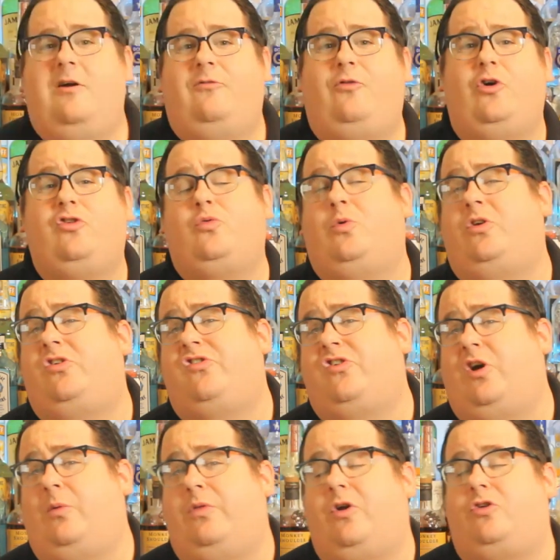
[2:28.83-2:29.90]
First, we're gonna
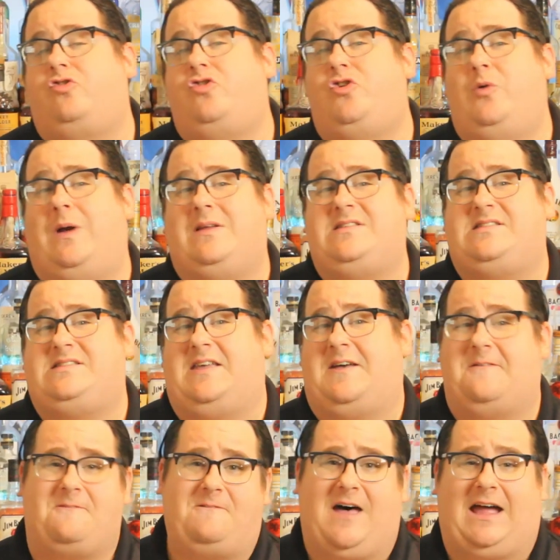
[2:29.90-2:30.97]
start with our 2 ounces
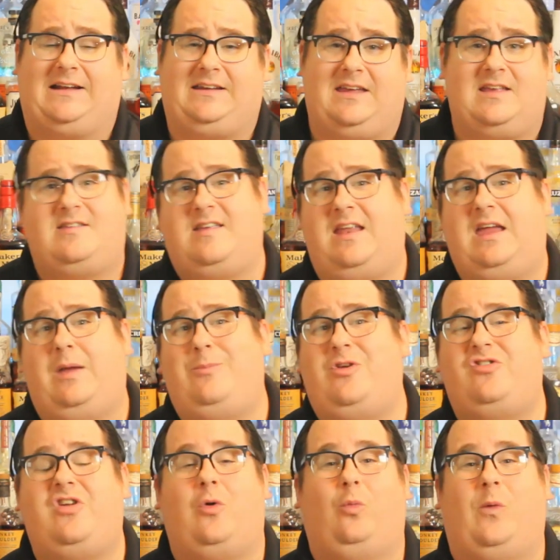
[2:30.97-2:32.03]
of vodka. Today, I'm
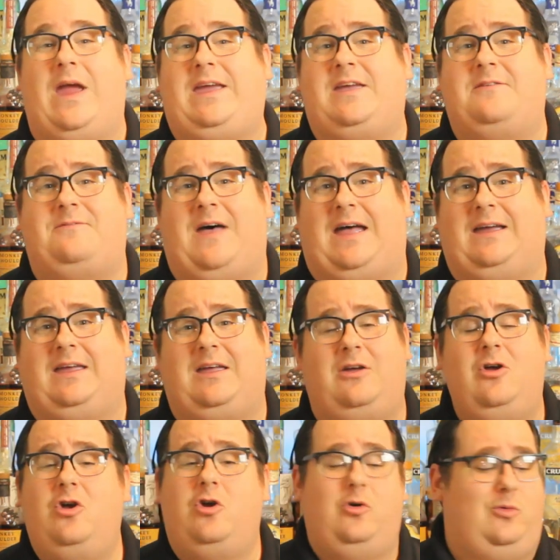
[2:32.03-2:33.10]
using Reyka Vodka,
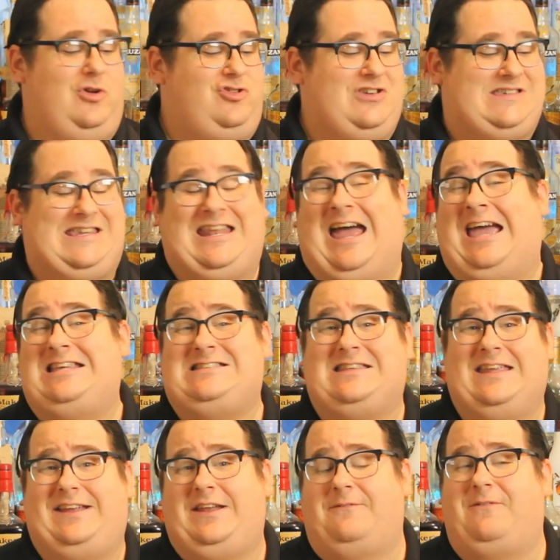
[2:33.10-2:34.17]
which is an
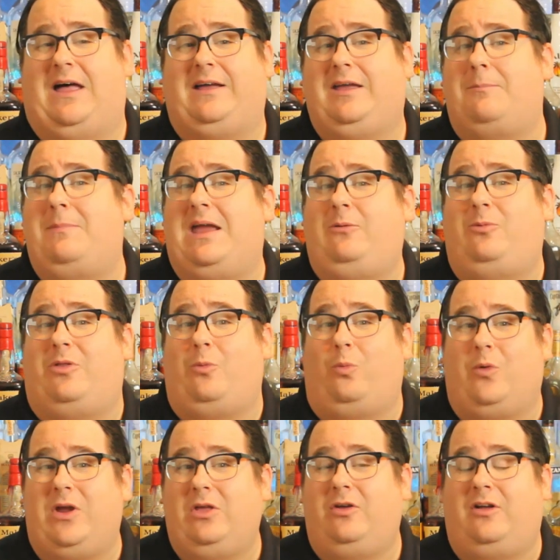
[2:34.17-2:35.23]
Icelandic vodka made with
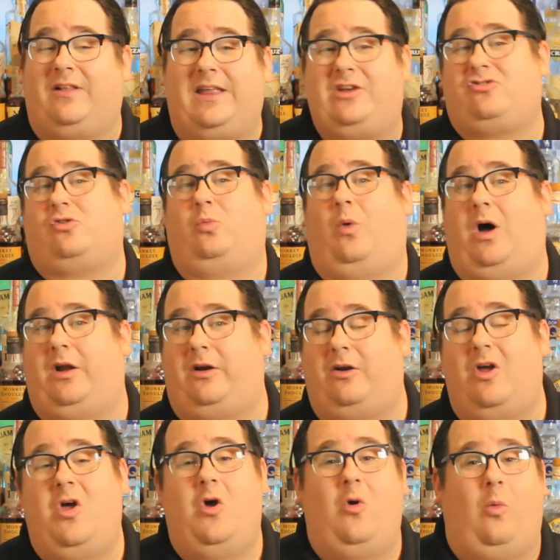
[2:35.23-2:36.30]
real glacier water.
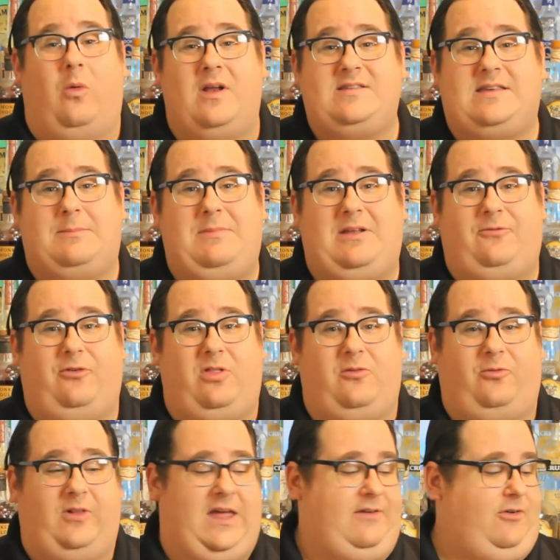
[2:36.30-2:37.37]
What does that mean for the
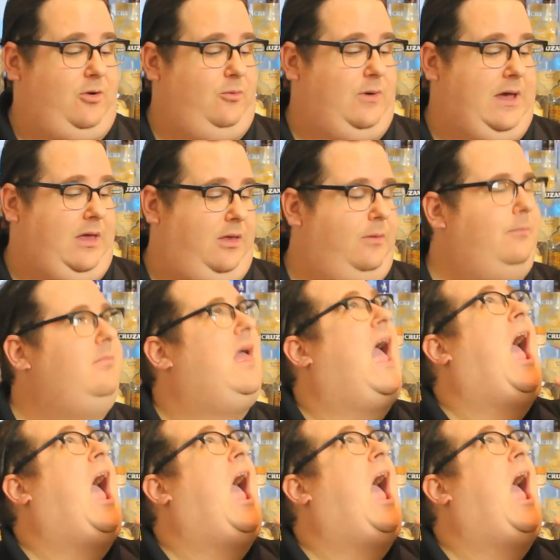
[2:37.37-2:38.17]
flavor? Well,